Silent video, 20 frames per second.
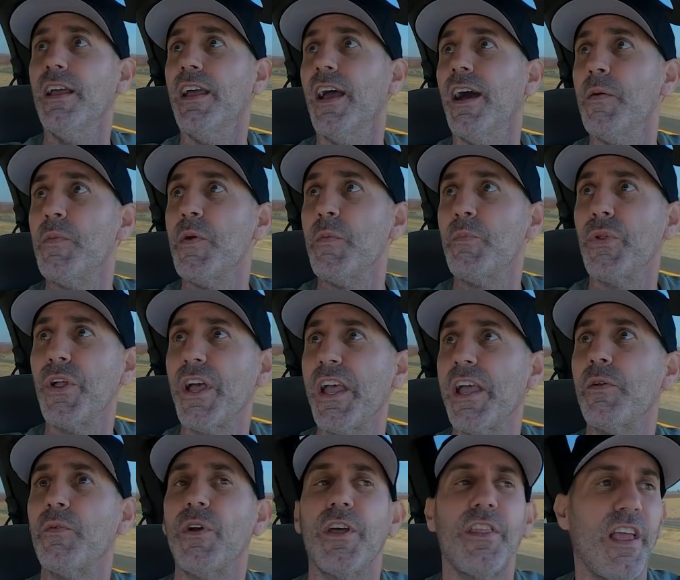I've been
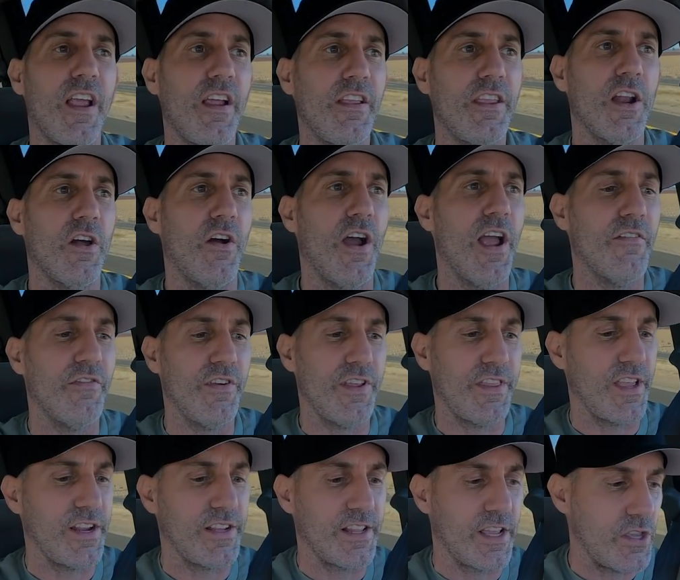playing with it, you know,
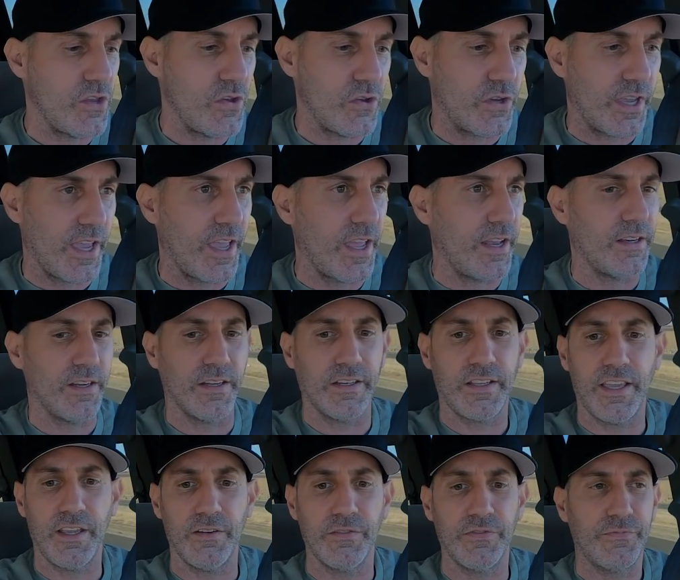everything that you can
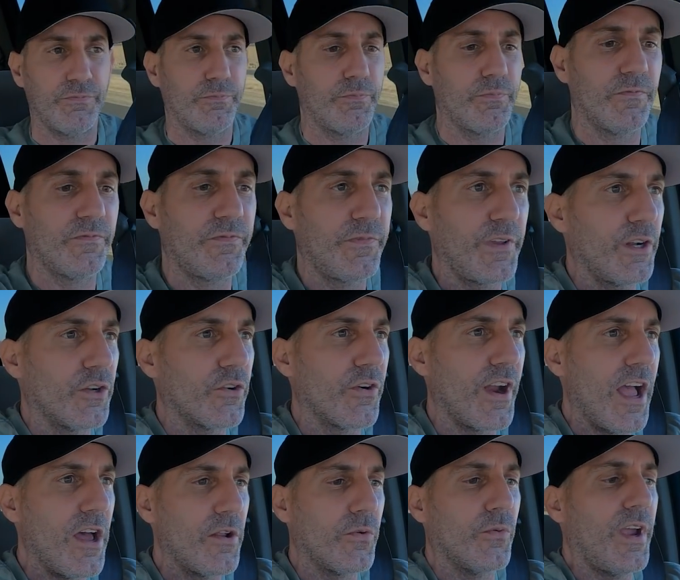fiddle
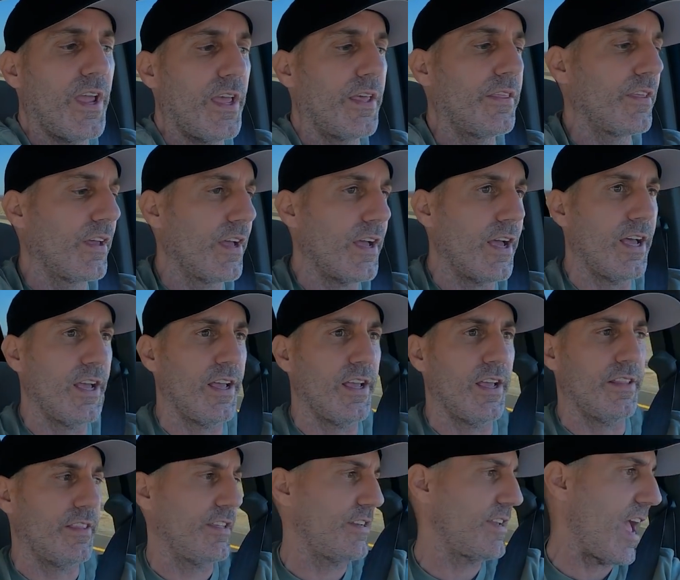around with.
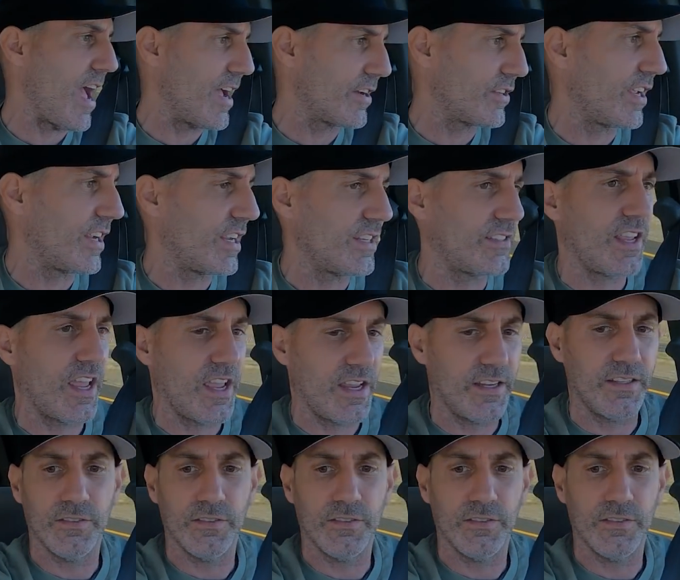The dash, like I say,